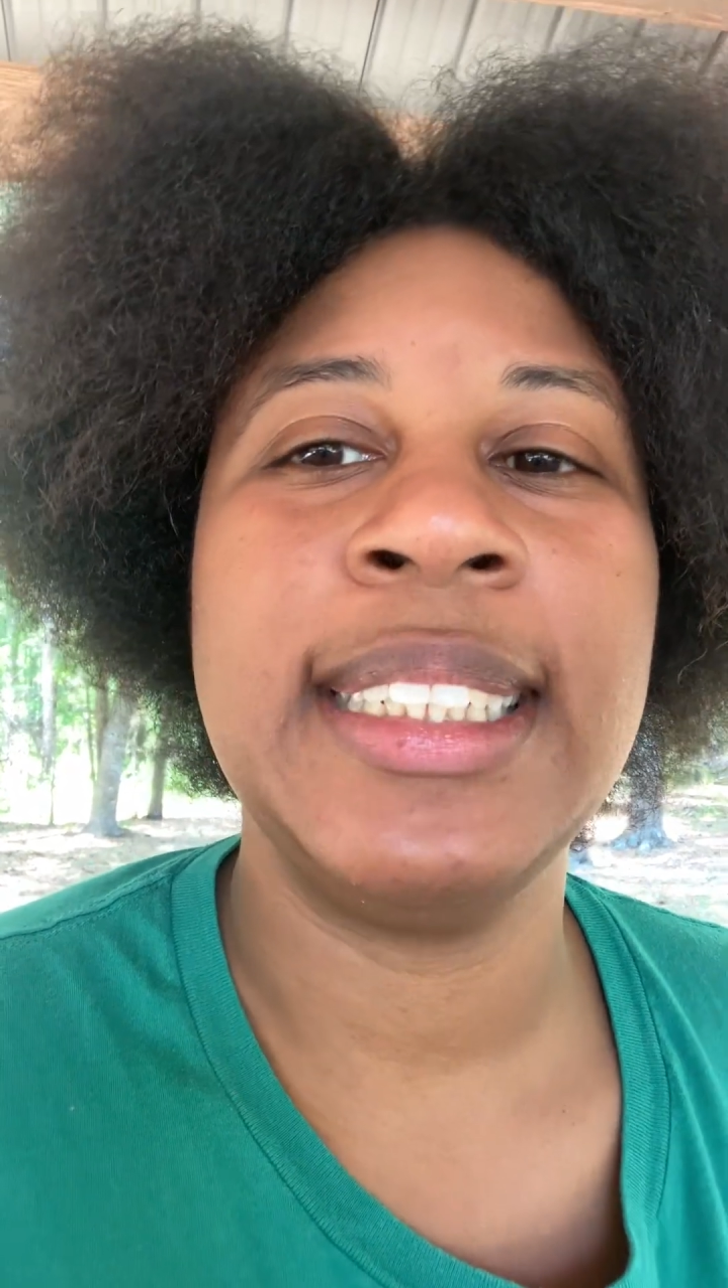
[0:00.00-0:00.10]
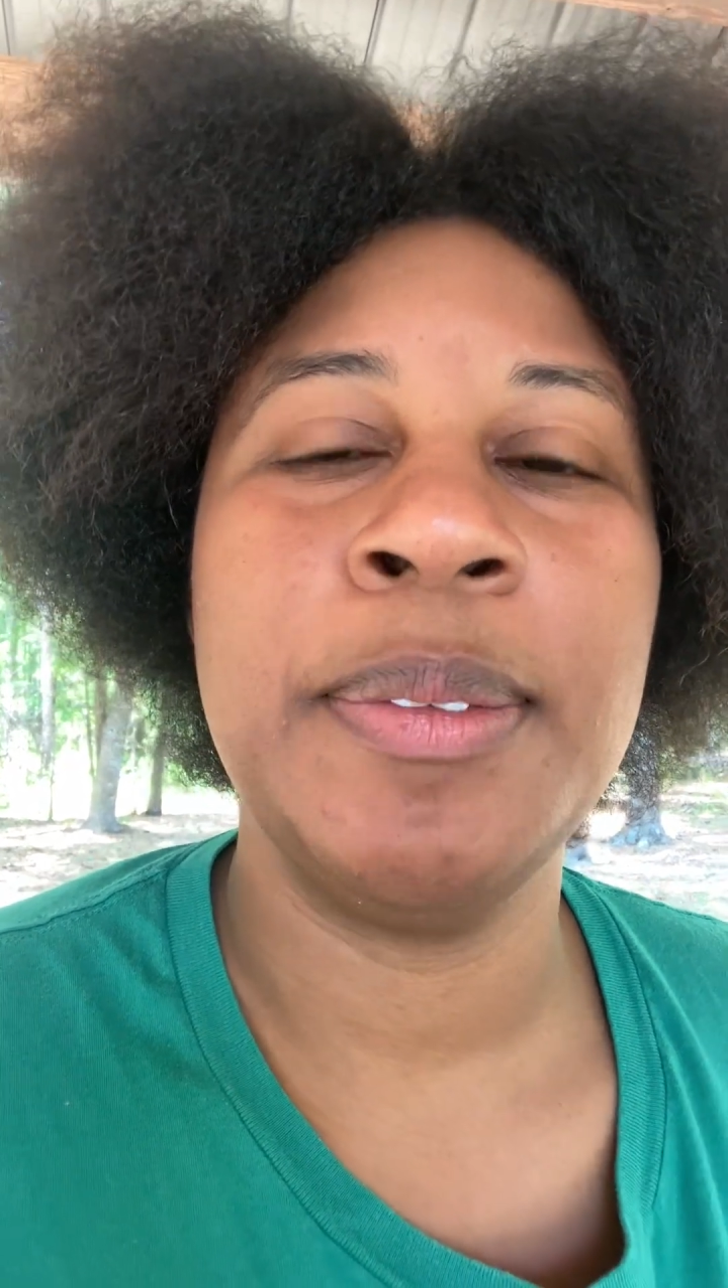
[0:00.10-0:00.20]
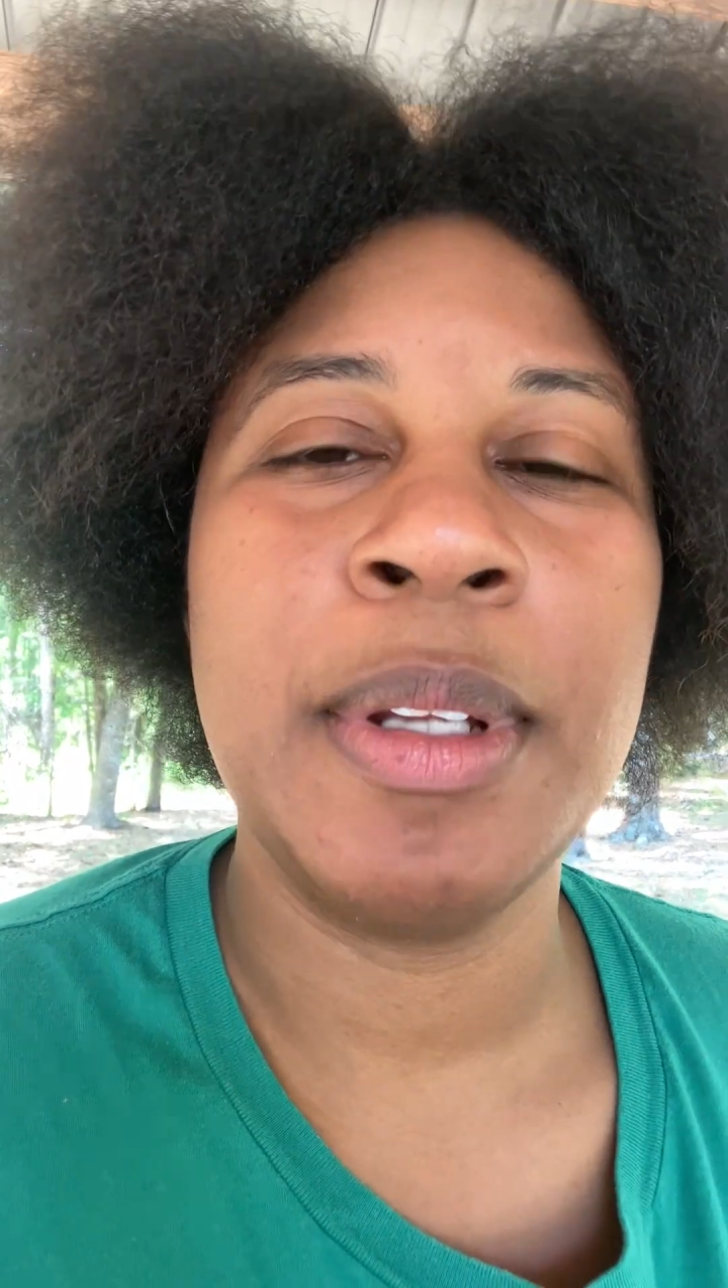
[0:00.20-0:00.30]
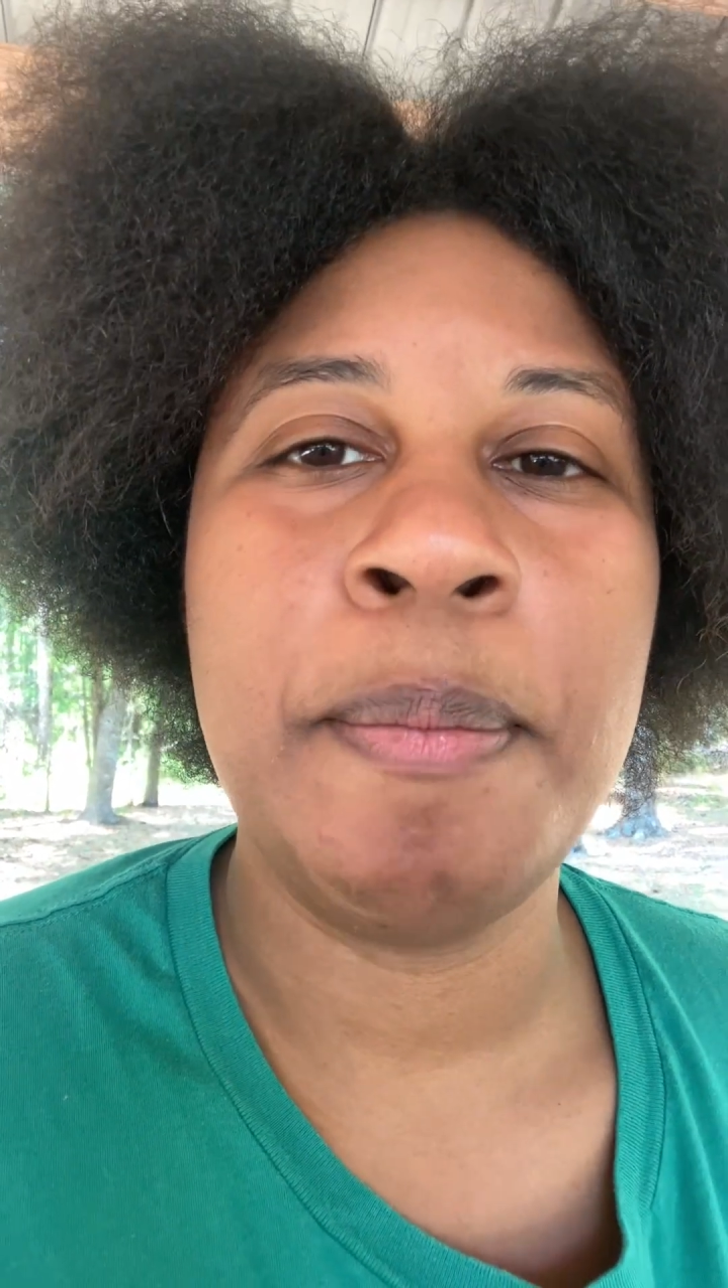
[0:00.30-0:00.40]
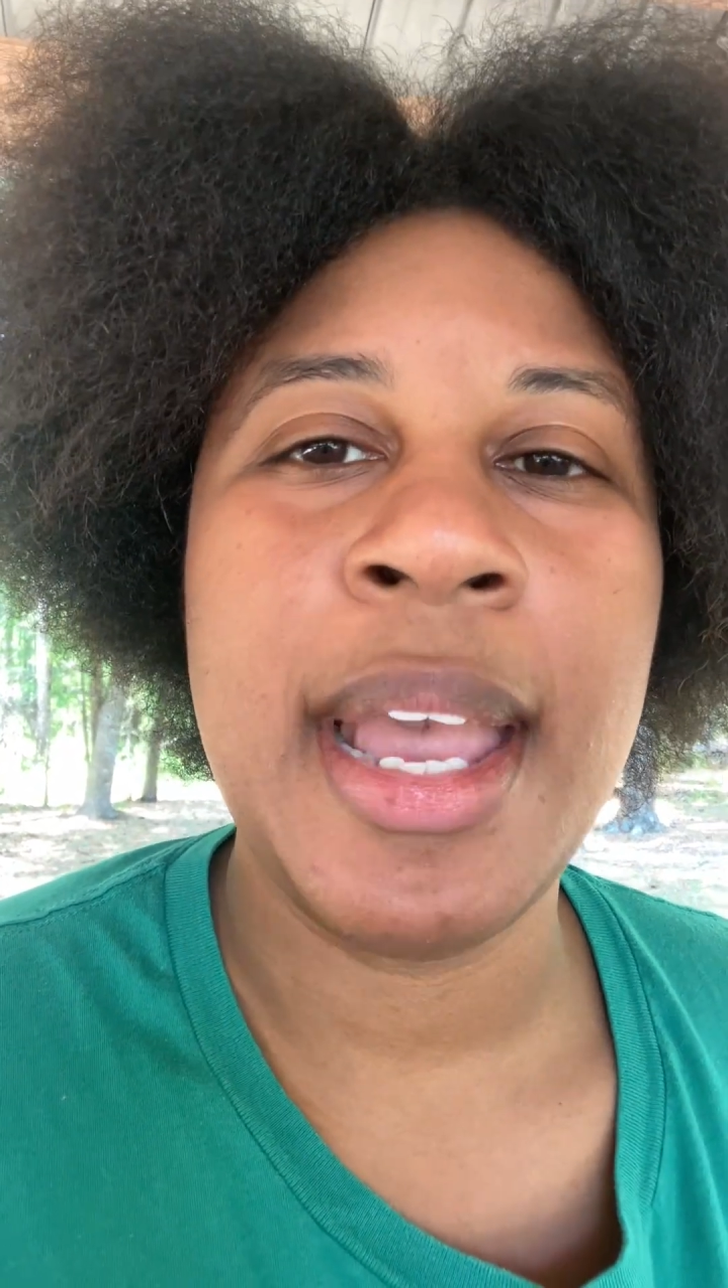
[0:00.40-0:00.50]

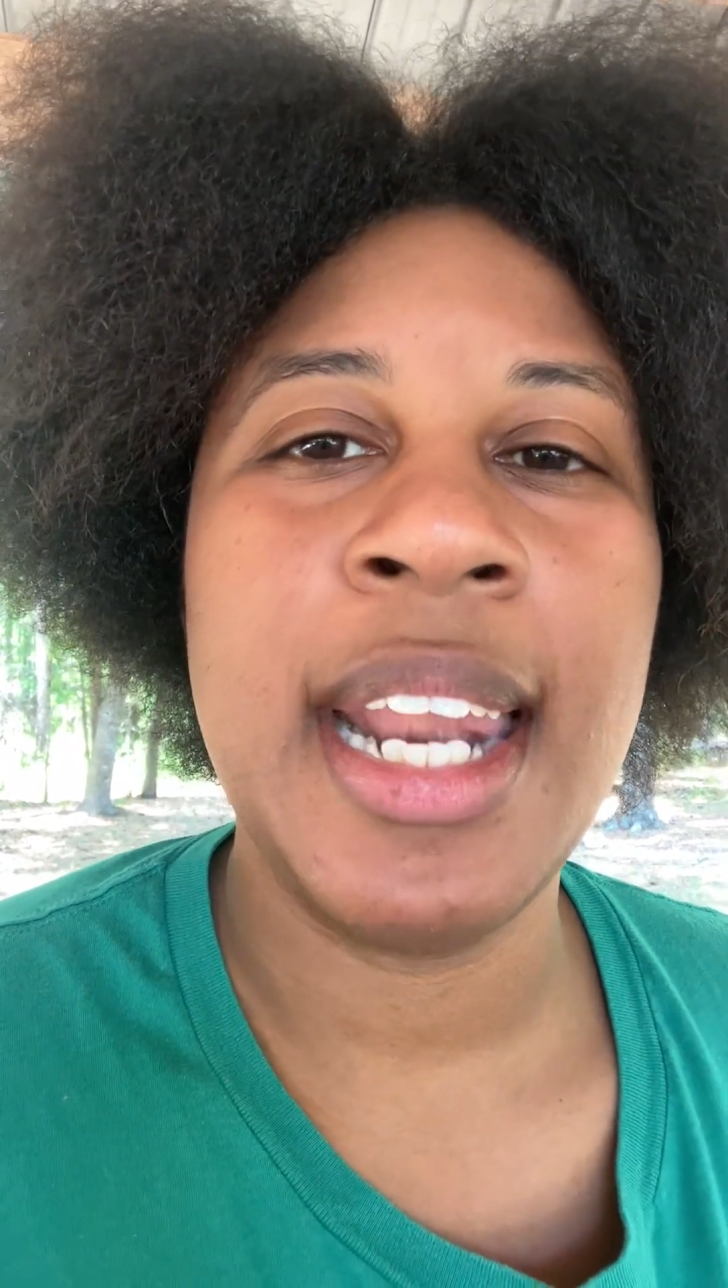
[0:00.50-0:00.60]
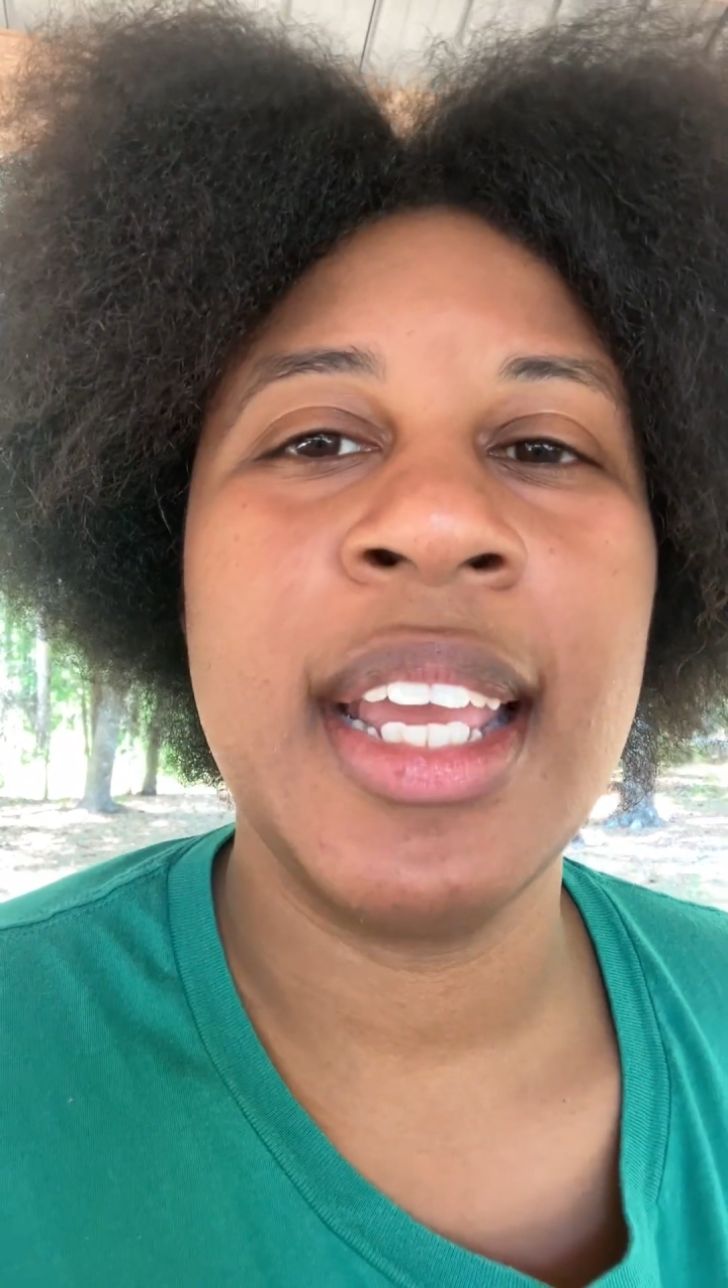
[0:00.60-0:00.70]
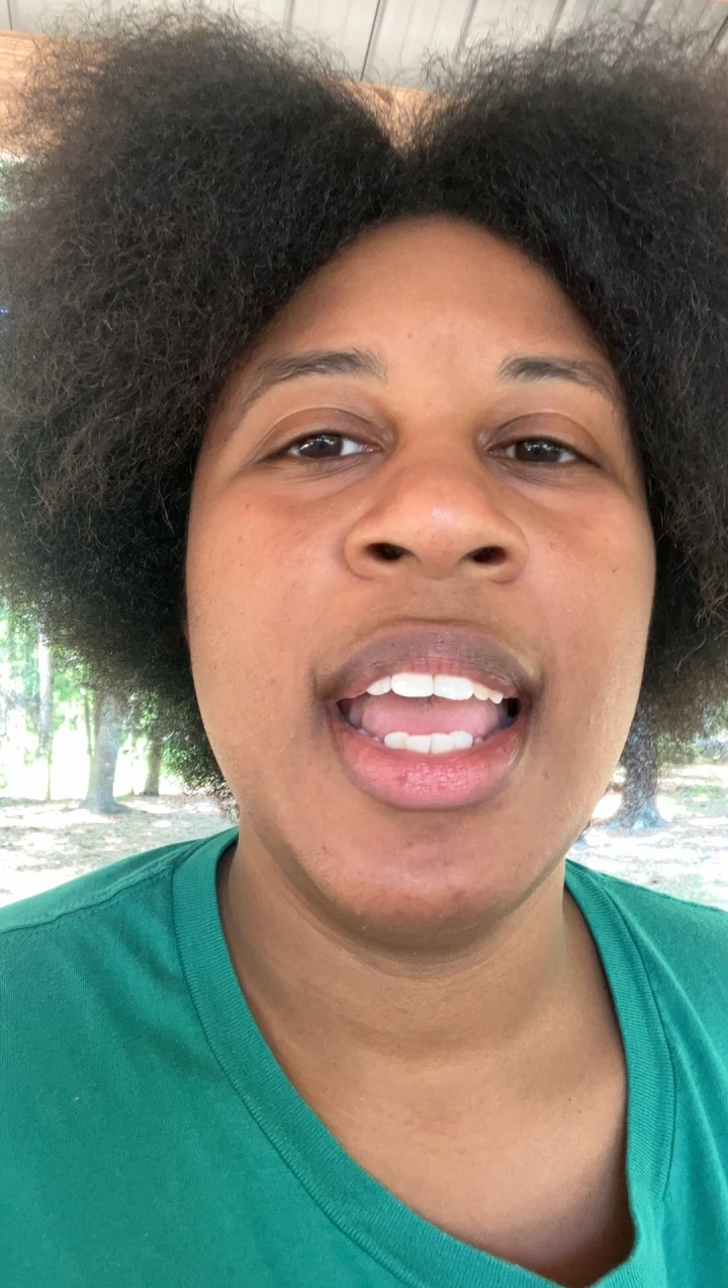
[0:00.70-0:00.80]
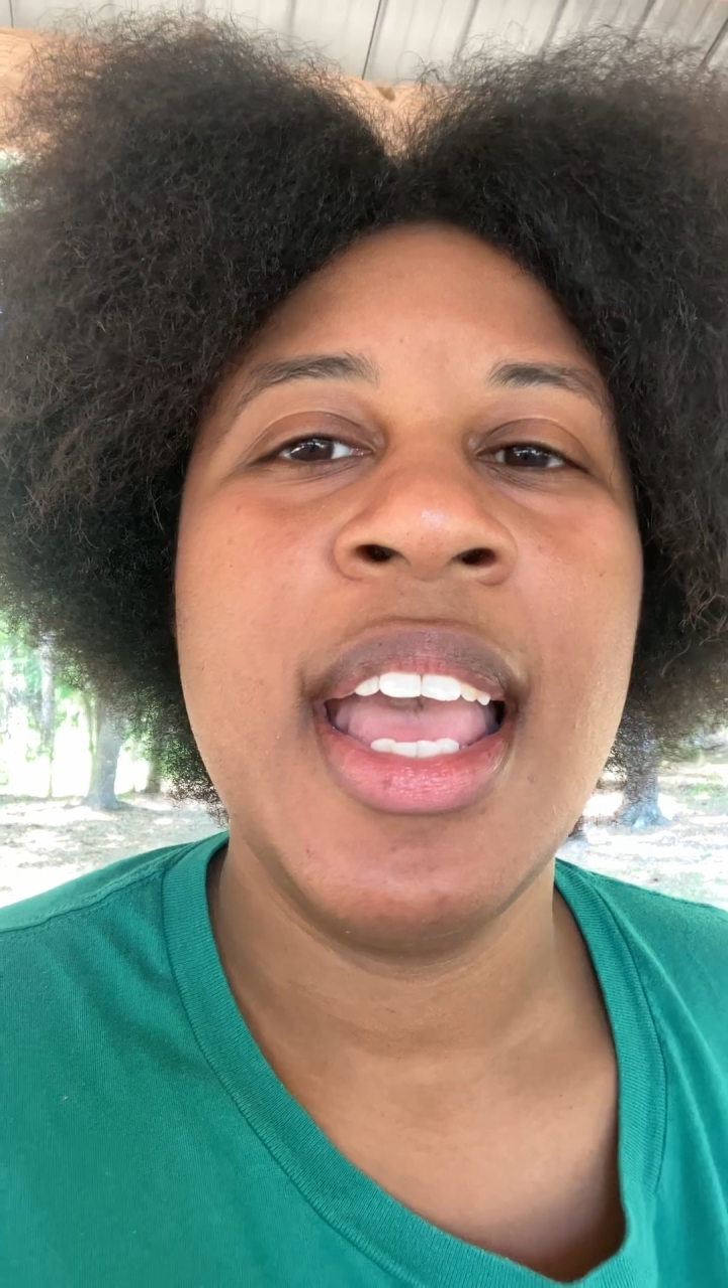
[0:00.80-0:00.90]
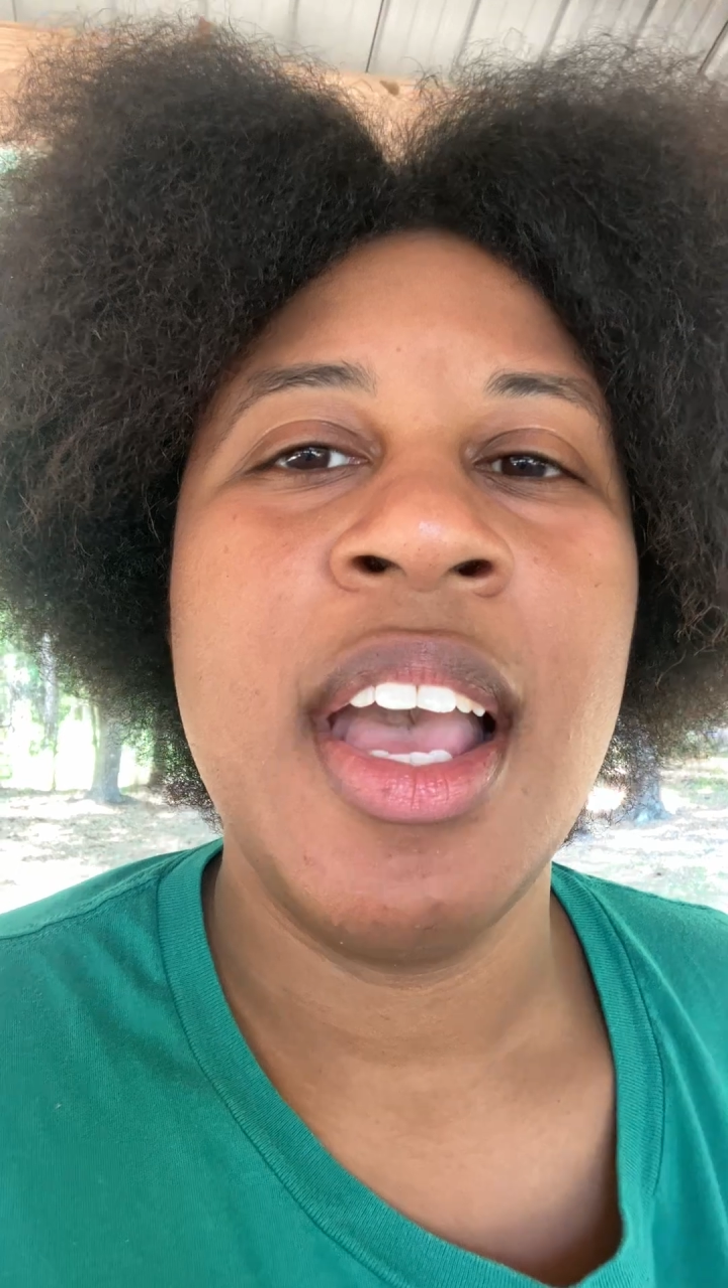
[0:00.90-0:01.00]
symptomatic,